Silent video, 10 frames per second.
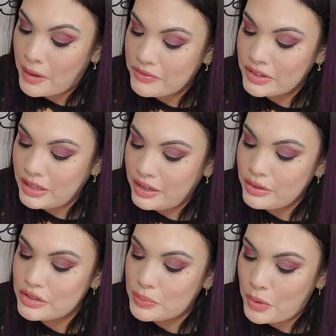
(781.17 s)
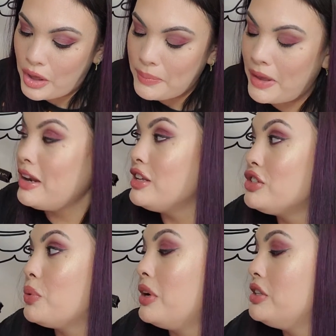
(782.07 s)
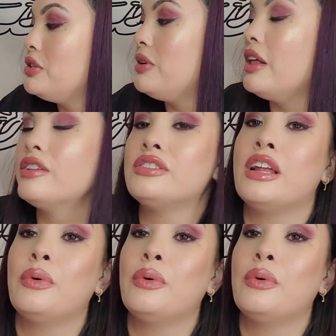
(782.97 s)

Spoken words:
Beverly Hills brow pen is $22. Now,